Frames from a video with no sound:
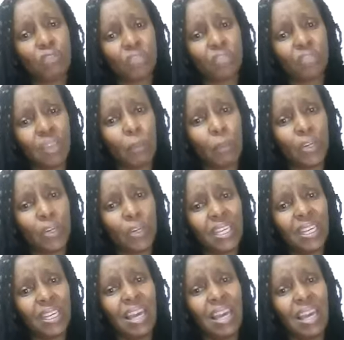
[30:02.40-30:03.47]
for
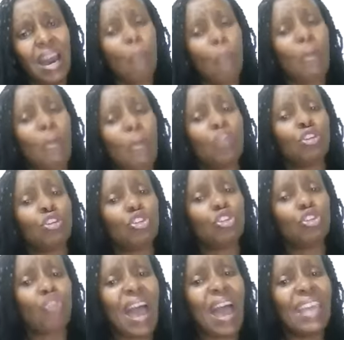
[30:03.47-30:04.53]
somebody, but also
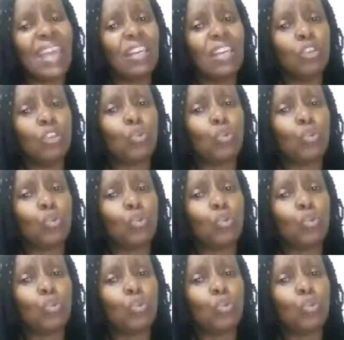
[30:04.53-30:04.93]
trying